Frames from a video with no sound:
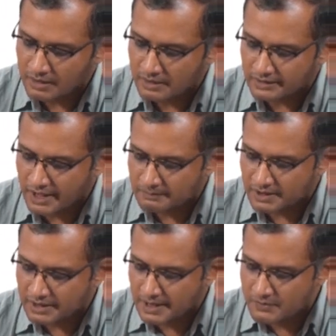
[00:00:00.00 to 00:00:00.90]
lambda
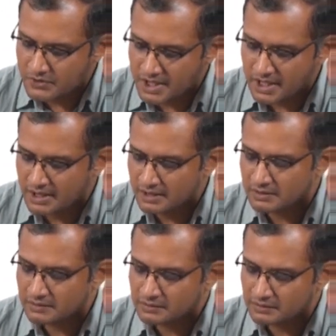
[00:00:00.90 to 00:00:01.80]
times g,
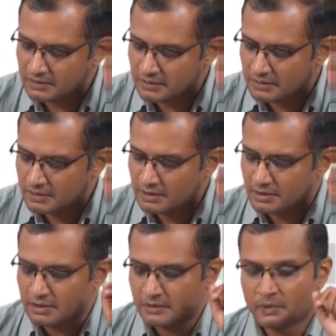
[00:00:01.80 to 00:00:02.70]

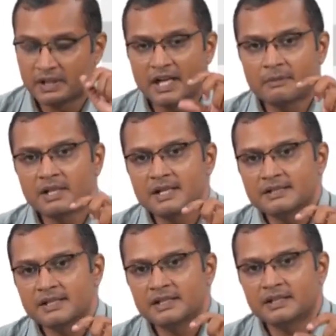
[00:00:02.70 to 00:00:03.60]
where lambda is
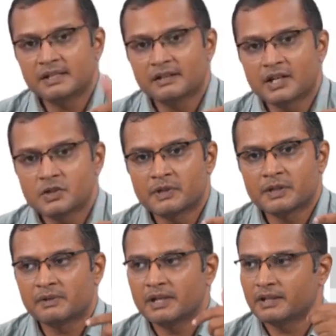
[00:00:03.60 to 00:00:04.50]
the Lagrange
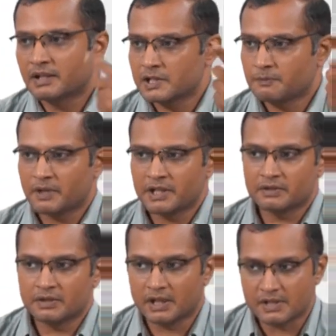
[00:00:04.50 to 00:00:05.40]
multiplier corresponding
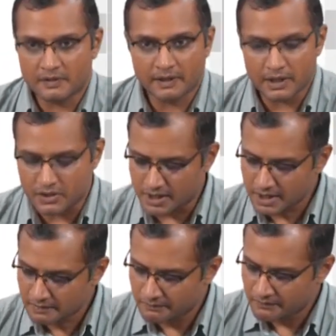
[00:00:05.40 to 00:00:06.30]
to the constraint
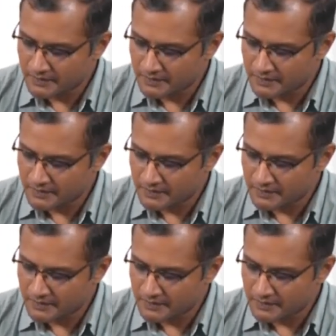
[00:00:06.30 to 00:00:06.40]
g,